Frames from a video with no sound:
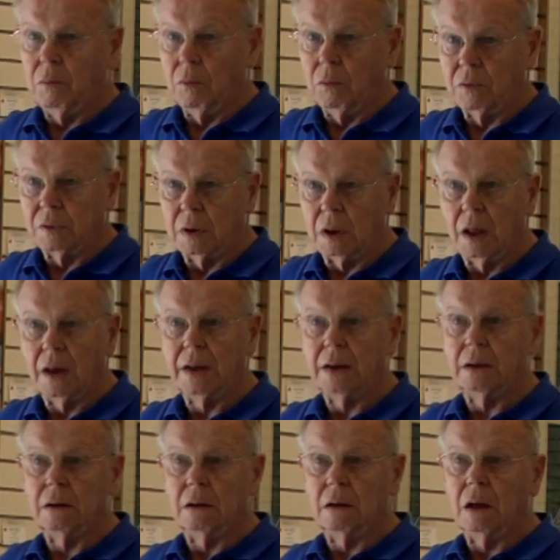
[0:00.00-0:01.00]
both
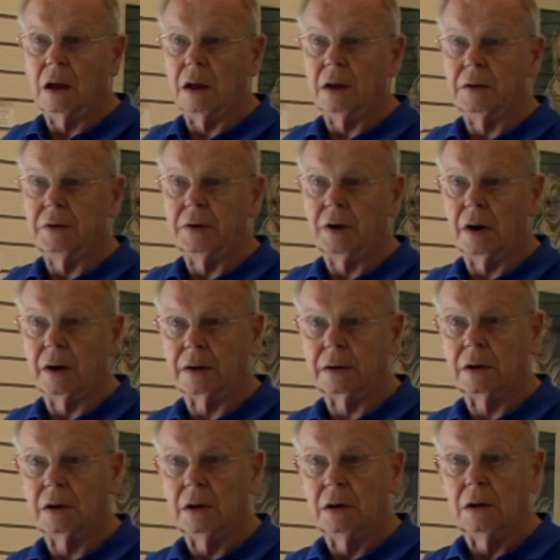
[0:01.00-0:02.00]
light and dark,
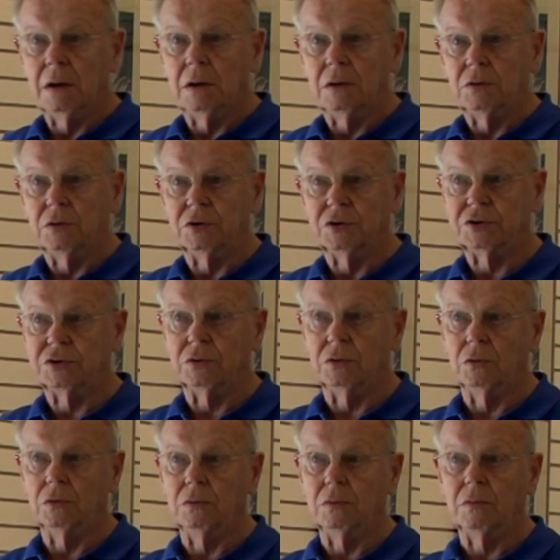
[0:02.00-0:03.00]
to
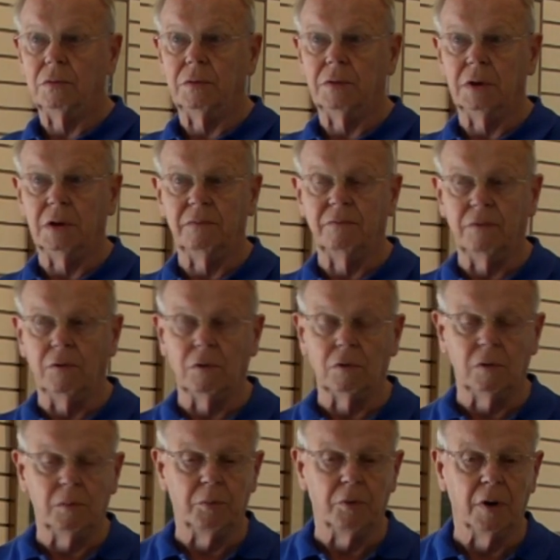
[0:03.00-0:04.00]
show the
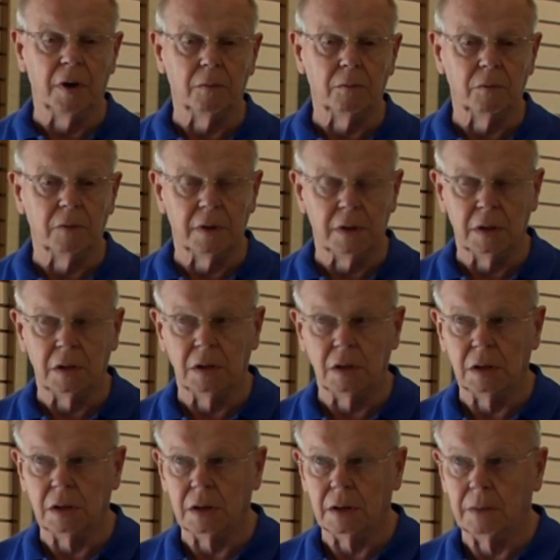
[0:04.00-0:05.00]
focal point within
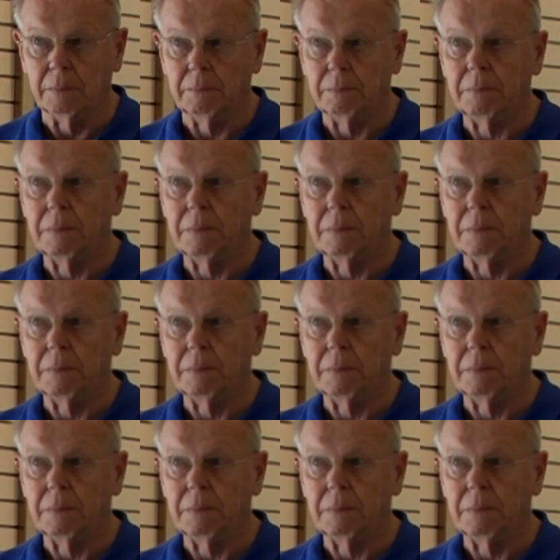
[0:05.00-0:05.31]
the